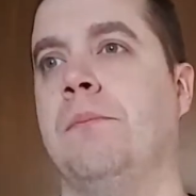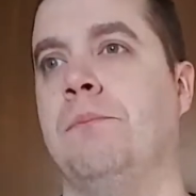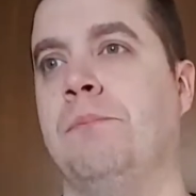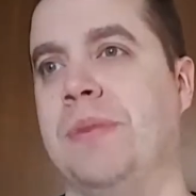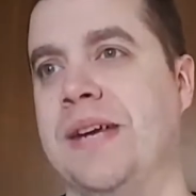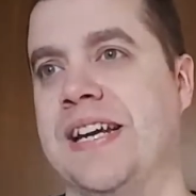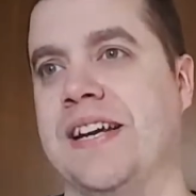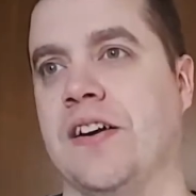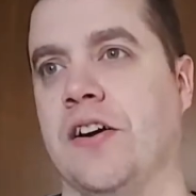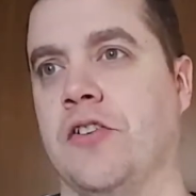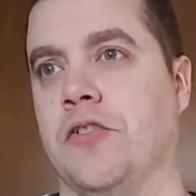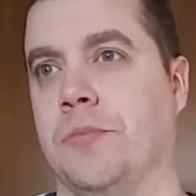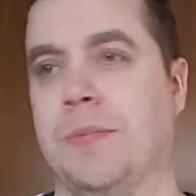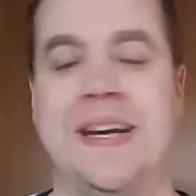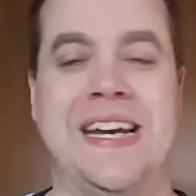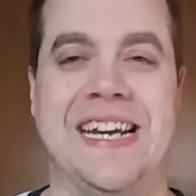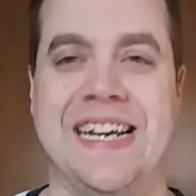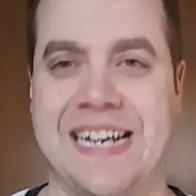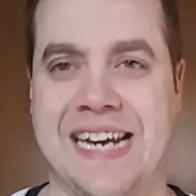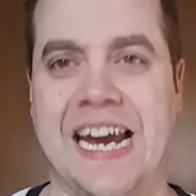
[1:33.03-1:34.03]
because
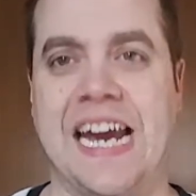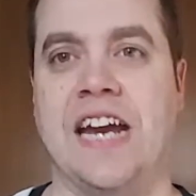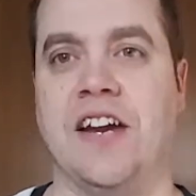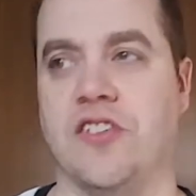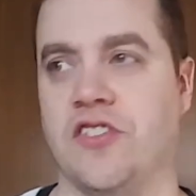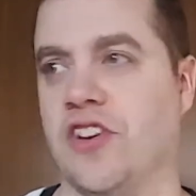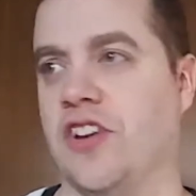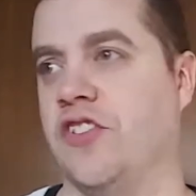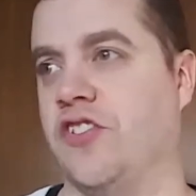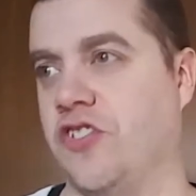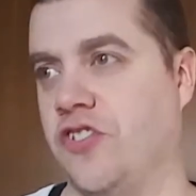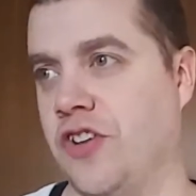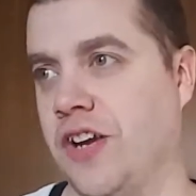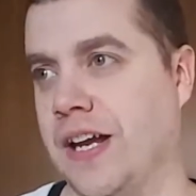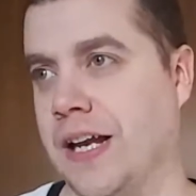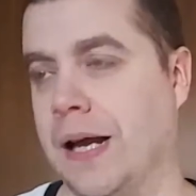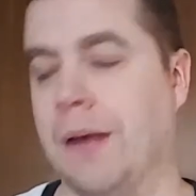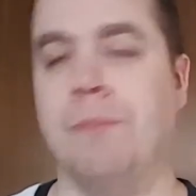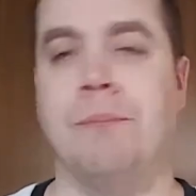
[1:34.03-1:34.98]
being gay is a sin.